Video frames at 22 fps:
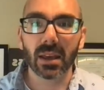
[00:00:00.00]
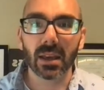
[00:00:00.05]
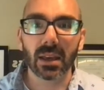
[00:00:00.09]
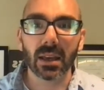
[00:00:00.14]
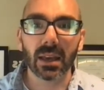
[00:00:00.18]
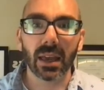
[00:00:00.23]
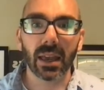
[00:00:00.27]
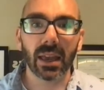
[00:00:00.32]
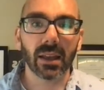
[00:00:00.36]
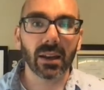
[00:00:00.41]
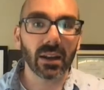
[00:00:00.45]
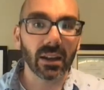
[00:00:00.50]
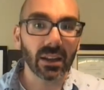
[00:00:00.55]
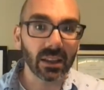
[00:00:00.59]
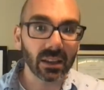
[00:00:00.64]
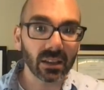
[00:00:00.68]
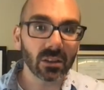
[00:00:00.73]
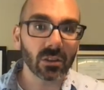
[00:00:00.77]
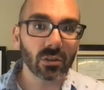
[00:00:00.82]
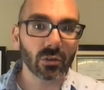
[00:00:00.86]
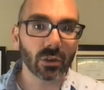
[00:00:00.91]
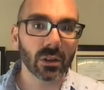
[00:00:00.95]
And an
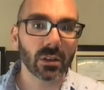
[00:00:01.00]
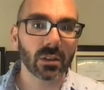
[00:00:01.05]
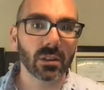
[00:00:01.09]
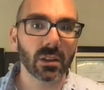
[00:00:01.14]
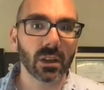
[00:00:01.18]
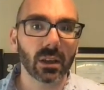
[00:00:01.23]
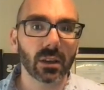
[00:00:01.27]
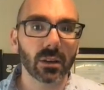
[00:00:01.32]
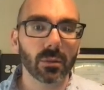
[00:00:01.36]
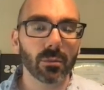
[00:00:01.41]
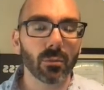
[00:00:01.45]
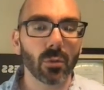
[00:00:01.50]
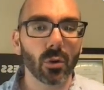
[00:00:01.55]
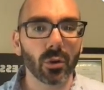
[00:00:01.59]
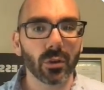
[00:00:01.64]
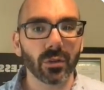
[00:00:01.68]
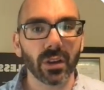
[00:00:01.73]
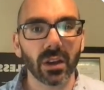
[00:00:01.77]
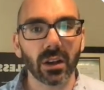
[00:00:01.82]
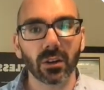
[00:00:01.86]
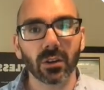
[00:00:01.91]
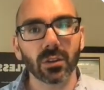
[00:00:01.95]
intrinsic
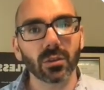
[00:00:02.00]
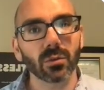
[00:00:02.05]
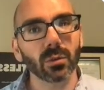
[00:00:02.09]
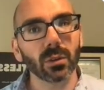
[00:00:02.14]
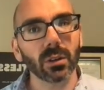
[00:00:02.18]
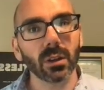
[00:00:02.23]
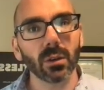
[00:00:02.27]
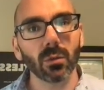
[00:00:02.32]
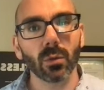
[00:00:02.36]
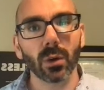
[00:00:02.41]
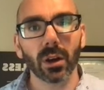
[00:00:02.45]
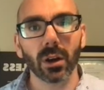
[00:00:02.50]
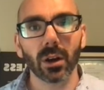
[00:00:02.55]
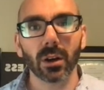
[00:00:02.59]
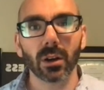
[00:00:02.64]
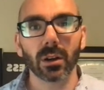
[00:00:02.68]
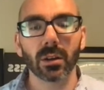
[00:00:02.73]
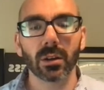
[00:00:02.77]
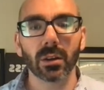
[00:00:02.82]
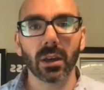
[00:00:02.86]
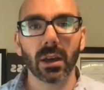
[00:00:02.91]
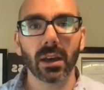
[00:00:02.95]
motivator is really
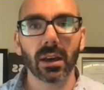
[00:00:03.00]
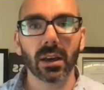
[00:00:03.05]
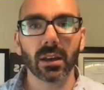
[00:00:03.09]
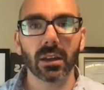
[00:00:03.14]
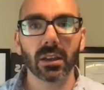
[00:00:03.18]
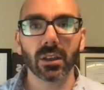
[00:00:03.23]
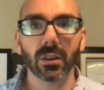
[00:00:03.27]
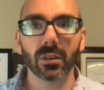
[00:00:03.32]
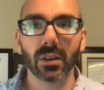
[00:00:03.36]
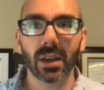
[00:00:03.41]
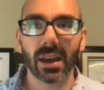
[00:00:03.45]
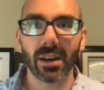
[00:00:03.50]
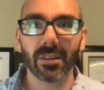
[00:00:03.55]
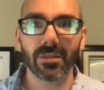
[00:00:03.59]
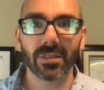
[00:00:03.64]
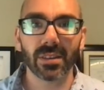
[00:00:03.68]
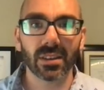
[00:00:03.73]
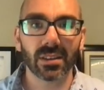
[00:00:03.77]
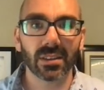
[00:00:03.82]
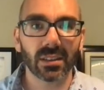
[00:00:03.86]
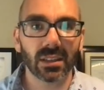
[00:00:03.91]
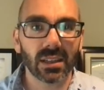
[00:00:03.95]
where uh, you have
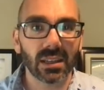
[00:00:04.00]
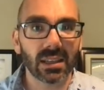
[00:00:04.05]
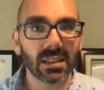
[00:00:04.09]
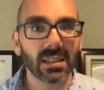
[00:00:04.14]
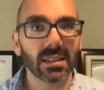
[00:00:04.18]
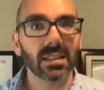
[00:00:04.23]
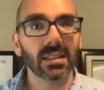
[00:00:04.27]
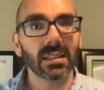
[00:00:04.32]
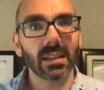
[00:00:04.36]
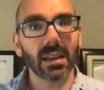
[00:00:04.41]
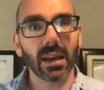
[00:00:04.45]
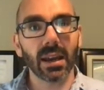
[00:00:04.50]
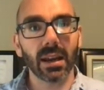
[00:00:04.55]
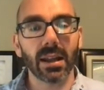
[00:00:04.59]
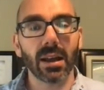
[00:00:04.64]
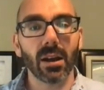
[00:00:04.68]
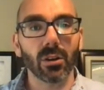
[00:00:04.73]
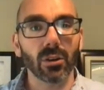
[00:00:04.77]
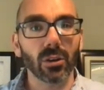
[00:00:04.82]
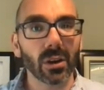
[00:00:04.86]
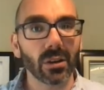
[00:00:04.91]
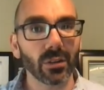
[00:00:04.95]
this inside
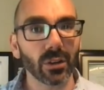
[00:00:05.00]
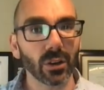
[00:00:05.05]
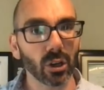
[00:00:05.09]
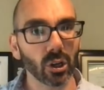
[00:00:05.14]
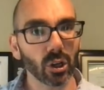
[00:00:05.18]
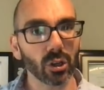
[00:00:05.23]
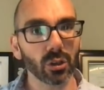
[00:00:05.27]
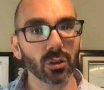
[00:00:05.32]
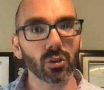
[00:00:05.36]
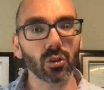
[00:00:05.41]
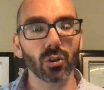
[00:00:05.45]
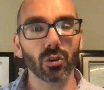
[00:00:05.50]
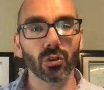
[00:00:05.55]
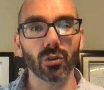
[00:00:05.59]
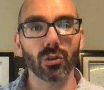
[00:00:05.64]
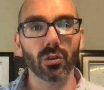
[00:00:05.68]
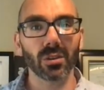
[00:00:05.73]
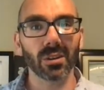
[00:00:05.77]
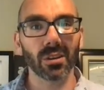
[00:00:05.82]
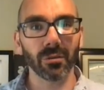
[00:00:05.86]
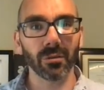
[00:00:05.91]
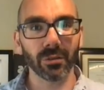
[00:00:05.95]
out. You have an
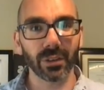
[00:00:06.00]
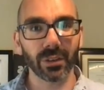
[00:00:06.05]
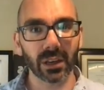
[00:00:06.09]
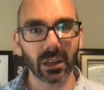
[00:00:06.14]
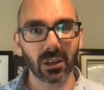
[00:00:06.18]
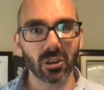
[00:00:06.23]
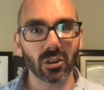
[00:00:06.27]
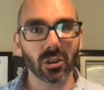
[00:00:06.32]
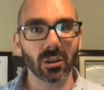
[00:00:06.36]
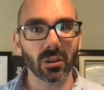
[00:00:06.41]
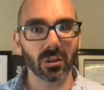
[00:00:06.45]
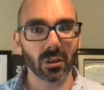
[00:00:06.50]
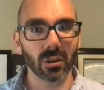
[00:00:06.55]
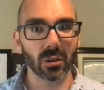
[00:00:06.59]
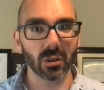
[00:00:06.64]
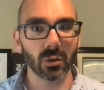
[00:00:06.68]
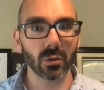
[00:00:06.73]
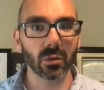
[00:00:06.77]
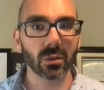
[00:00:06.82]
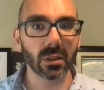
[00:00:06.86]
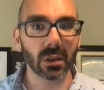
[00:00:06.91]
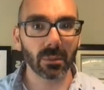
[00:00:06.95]
internal conviction to
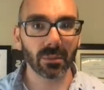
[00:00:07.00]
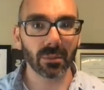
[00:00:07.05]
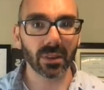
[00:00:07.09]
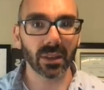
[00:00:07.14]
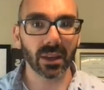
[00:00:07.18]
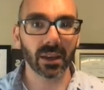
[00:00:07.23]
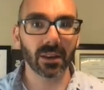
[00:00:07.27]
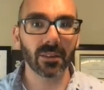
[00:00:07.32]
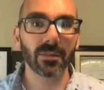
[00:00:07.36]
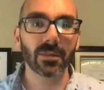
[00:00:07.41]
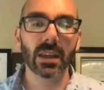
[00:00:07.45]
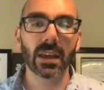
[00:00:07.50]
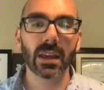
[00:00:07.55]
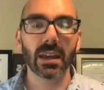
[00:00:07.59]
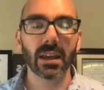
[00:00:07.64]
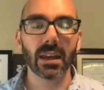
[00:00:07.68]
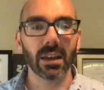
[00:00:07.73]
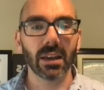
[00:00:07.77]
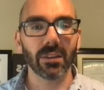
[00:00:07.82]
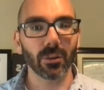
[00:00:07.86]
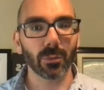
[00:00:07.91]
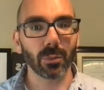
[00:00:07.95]
do something.
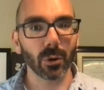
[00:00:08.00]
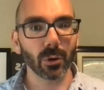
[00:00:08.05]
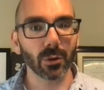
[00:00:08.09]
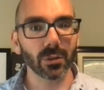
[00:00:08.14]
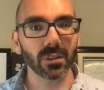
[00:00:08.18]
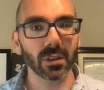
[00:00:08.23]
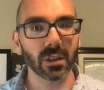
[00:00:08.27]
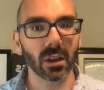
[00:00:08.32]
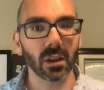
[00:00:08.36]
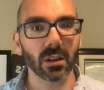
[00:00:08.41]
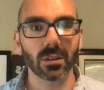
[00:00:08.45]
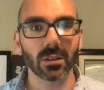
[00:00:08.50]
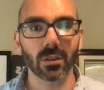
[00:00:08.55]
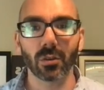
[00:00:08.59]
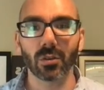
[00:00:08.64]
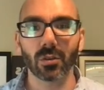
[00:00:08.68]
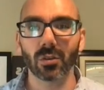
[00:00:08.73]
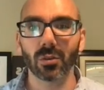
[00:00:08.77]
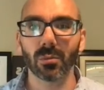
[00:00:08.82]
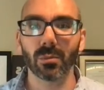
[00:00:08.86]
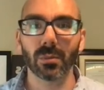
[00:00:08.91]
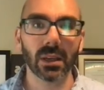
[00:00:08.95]
If you're posting on
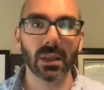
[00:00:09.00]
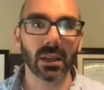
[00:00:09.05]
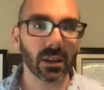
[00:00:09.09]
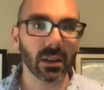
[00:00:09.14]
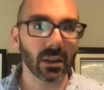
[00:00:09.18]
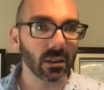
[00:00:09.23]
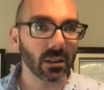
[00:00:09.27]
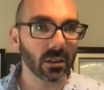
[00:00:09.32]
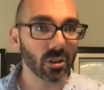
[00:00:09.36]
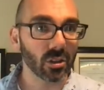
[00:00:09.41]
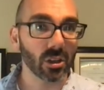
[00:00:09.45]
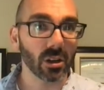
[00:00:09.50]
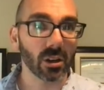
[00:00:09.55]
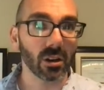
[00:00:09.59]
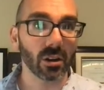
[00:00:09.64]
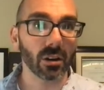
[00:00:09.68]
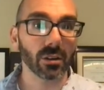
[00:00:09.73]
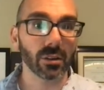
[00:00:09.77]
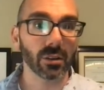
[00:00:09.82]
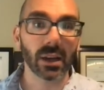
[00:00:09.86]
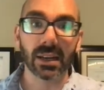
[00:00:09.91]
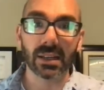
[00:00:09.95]
social media to
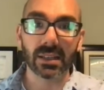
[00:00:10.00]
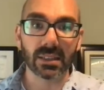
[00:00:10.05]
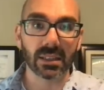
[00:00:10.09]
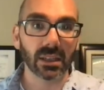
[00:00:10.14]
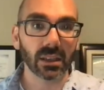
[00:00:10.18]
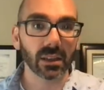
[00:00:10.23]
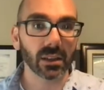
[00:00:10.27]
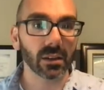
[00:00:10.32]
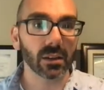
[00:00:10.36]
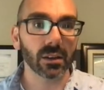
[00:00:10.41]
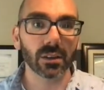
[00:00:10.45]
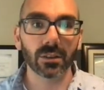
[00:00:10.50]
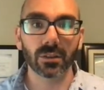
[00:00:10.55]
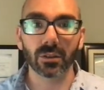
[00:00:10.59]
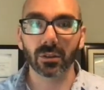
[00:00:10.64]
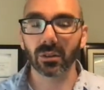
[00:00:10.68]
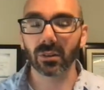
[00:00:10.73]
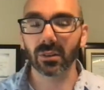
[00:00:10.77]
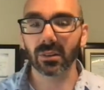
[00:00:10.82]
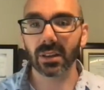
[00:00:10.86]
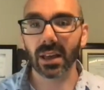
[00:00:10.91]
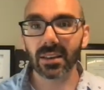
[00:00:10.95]
share ideas
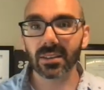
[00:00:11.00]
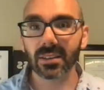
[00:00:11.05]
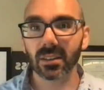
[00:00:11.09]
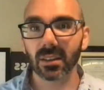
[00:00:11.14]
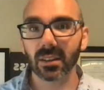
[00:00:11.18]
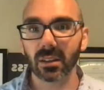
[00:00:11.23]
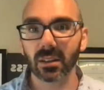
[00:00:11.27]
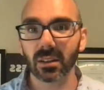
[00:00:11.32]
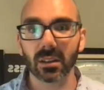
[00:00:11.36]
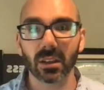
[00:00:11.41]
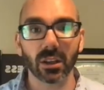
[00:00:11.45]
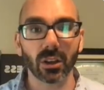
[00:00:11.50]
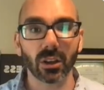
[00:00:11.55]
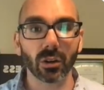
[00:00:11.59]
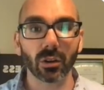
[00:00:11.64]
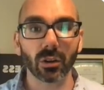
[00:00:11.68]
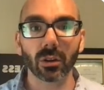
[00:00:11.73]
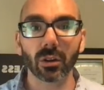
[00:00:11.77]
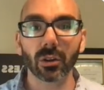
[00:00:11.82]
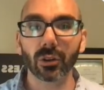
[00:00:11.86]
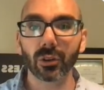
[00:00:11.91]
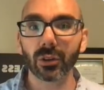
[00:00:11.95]
or lessons that you're
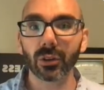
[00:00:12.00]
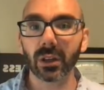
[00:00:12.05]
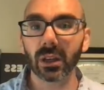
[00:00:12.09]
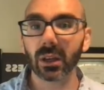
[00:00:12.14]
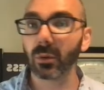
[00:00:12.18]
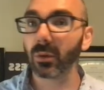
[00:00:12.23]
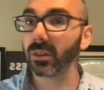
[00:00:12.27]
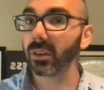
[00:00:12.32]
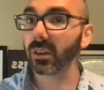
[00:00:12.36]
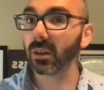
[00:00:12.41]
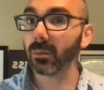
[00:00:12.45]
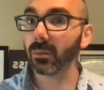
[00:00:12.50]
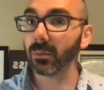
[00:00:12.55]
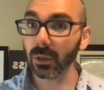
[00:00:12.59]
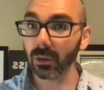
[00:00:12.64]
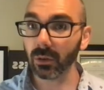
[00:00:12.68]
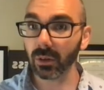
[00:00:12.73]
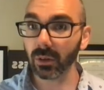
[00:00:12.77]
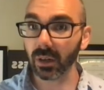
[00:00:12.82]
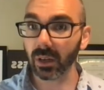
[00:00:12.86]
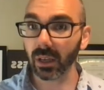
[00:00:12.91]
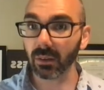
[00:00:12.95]
learning with a
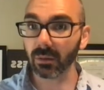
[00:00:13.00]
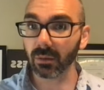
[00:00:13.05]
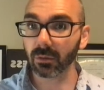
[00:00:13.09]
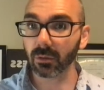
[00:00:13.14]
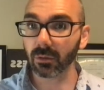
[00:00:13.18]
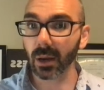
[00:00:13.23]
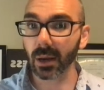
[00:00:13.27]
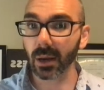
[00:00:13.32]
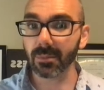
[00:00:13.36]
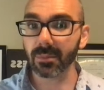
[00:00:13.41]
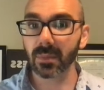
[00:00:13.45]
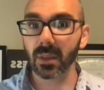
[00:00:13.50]
community, right?